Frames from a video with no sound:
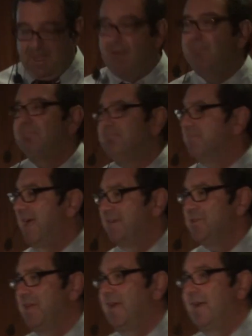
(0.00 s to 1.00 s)
I'm
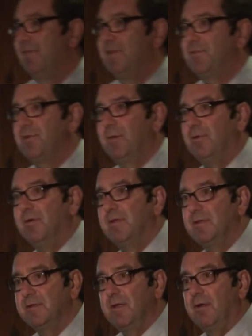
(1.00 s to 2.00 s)
actually kind of in
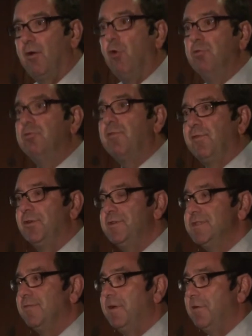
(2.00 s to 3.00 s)
trouble. Older
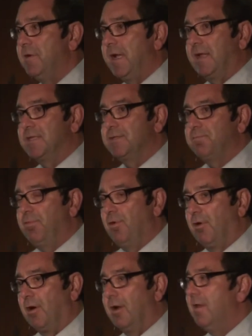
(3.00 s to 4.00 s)
versions of Internet
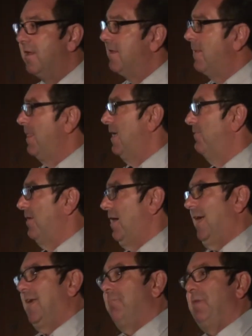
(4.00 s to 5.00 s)
Explorer, if
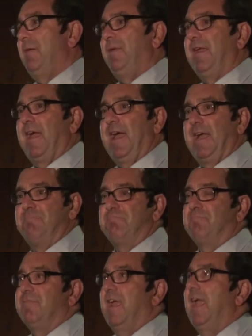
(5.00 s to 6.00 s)
I can maybe
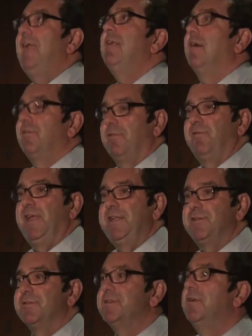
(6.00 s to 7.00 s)
add 800
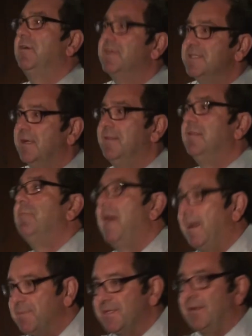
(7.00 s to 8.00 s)
features and all of a sudden the
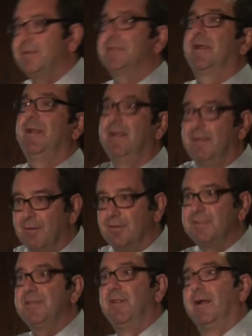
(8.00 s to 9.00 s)
map starts getting a
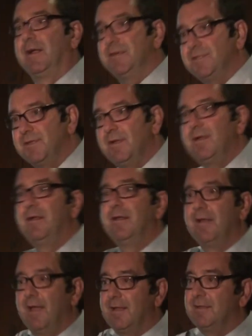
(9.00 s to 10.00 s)
little sluggish.
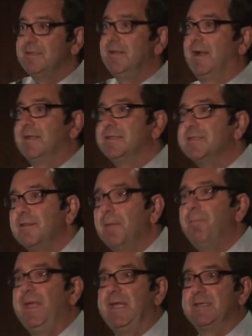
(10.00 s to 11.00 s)
It's not as
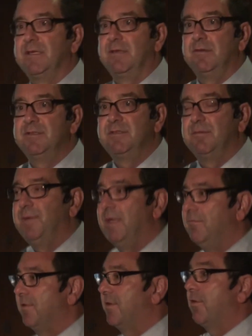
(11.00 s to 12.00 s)
slippy as it used to be.